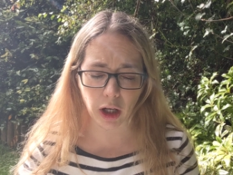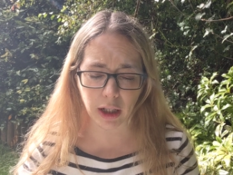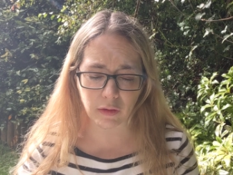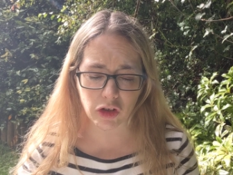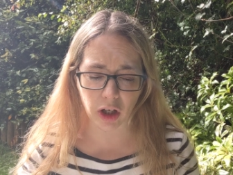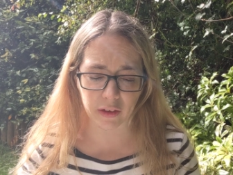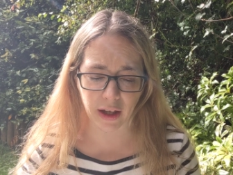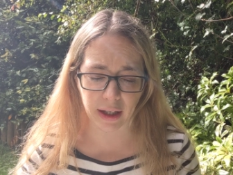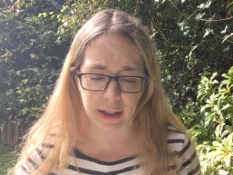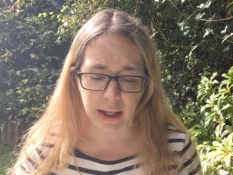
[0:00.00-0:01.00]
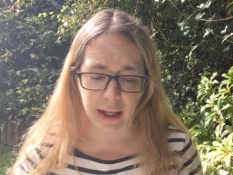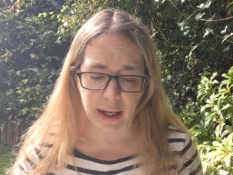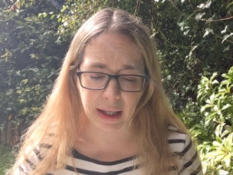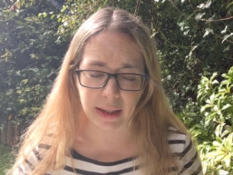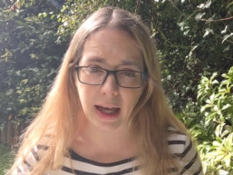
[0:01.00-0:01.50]
we'll kind of chuck that
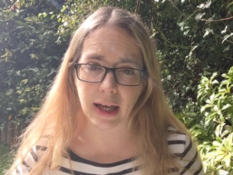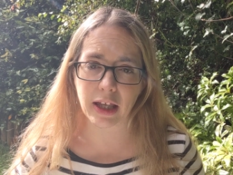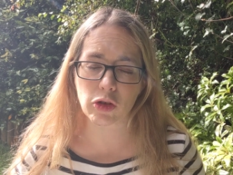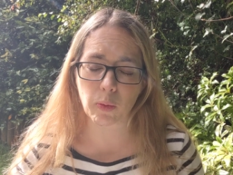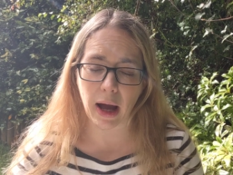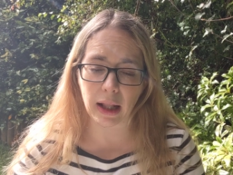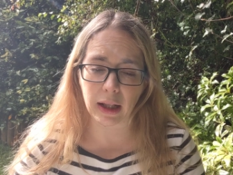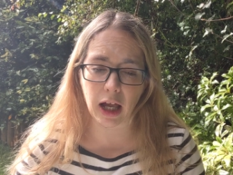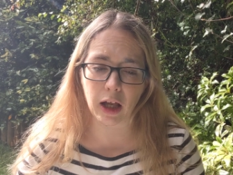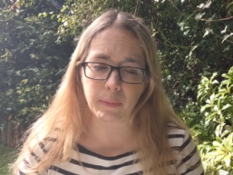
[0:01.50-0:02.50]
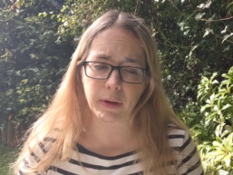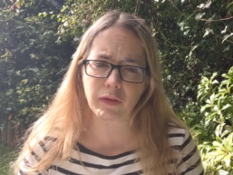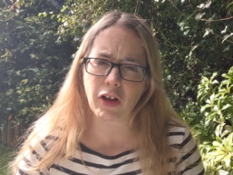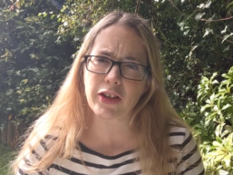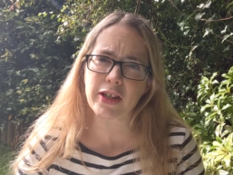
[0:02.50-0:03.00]
in there as well. Um,
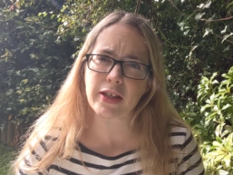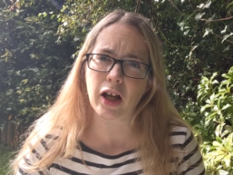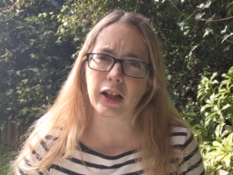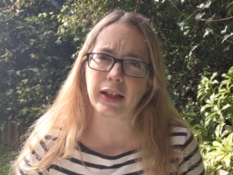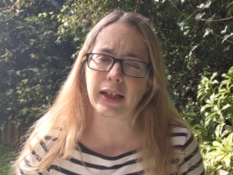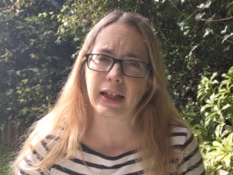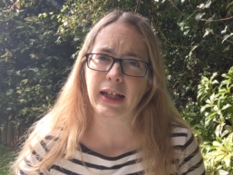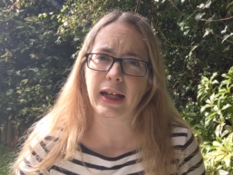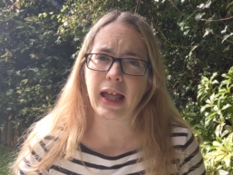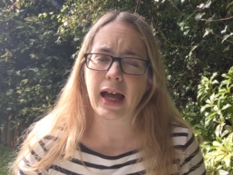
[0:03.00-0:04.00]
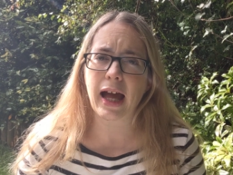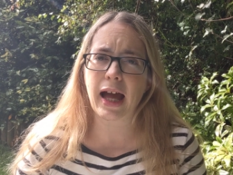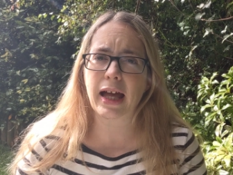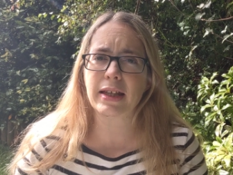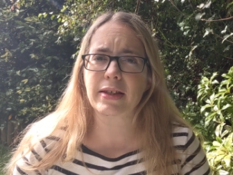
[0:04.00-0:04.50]
advances aren't nearly
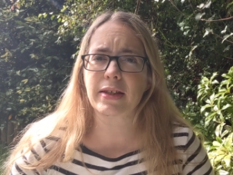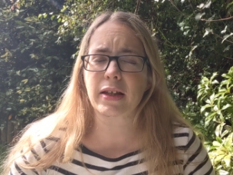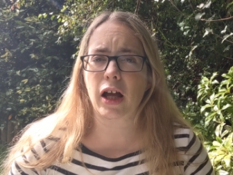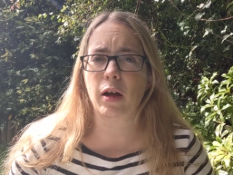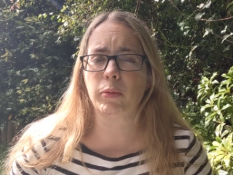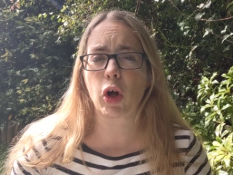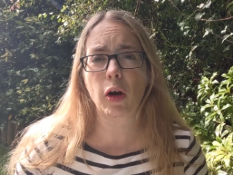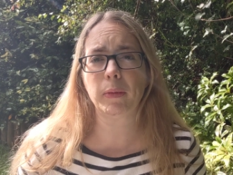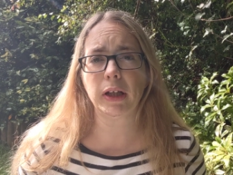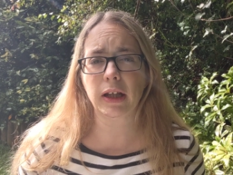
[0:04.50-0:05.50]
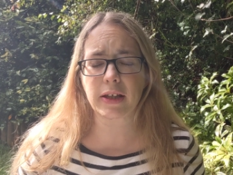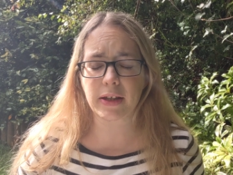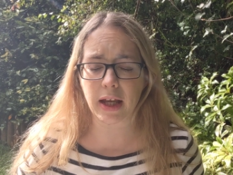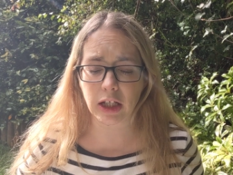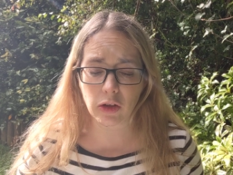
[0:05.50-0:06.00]
as um, common
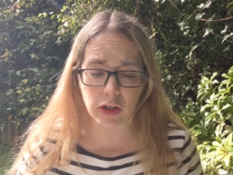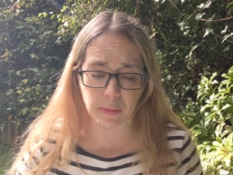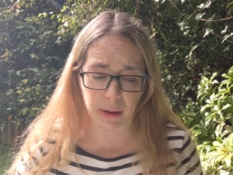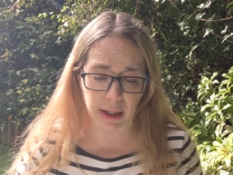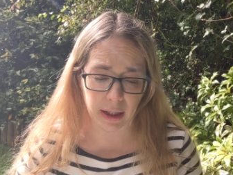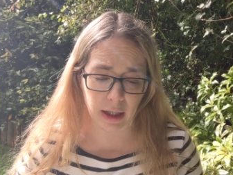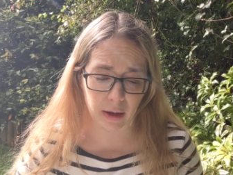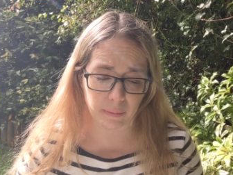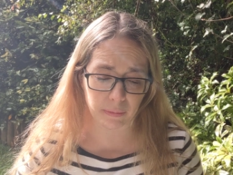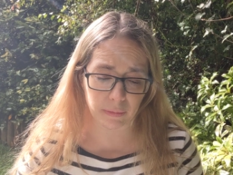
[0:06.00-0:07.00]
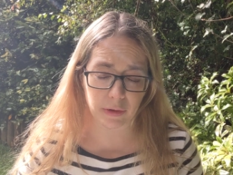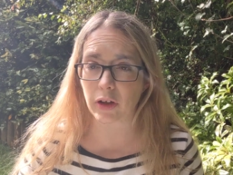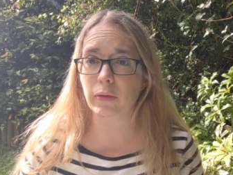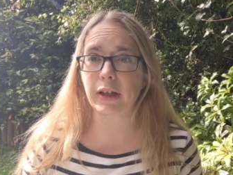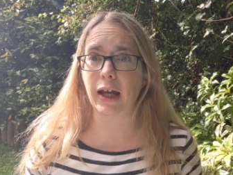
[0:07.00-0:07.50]
as they used to be. Um,
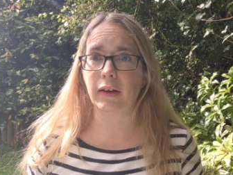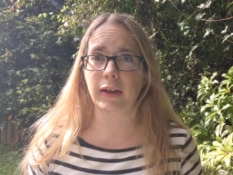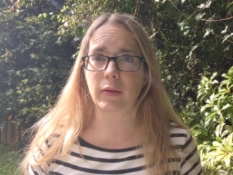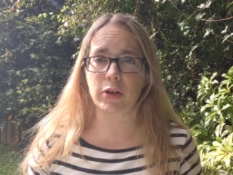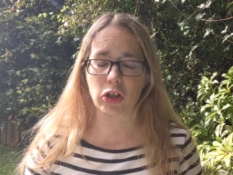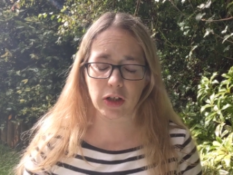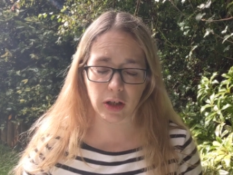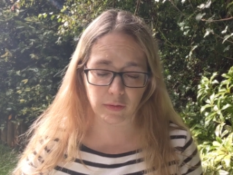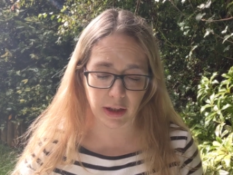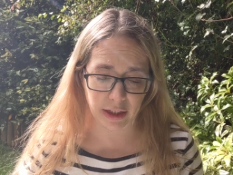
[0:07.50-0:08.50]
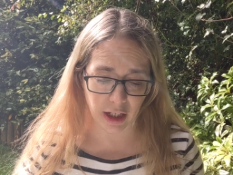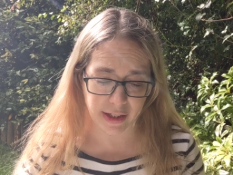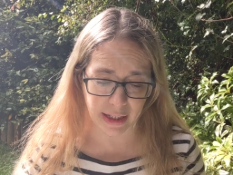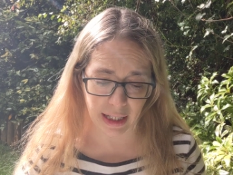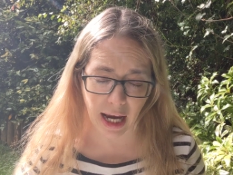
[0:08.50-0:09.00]
so yeah, that was just a really
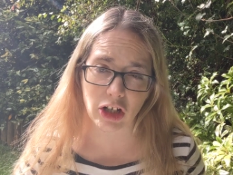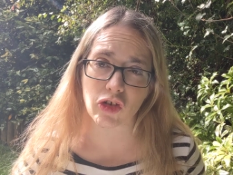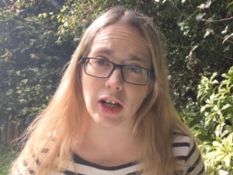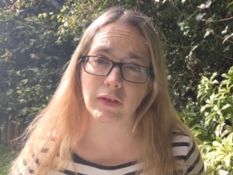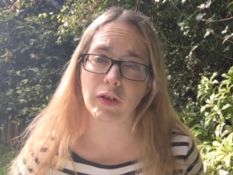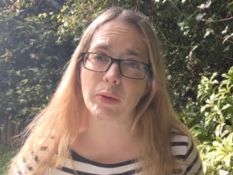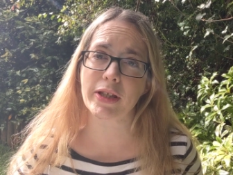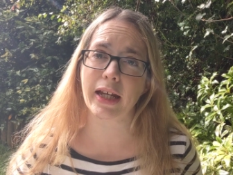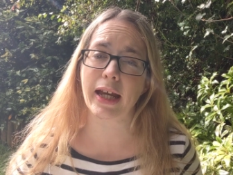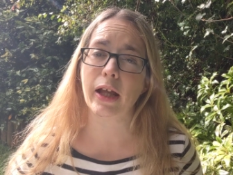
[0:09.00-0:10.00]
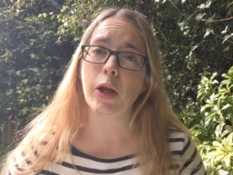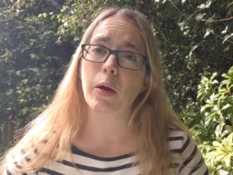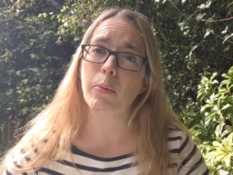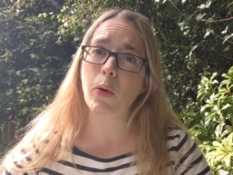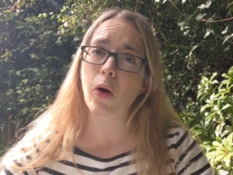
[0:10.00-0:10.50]
nice little extra. And if you want to hear
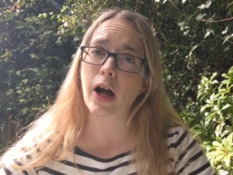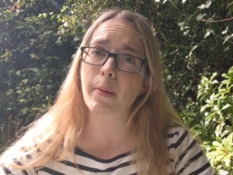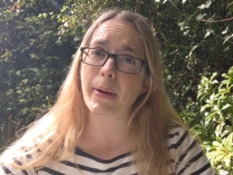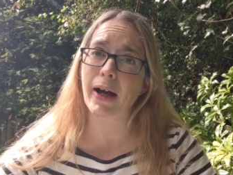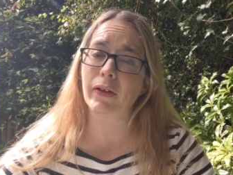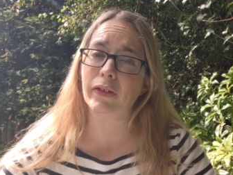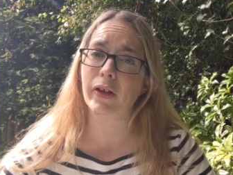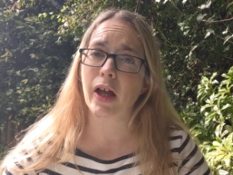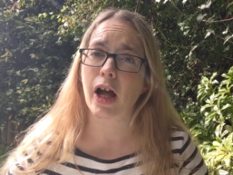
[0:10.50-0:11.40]
more about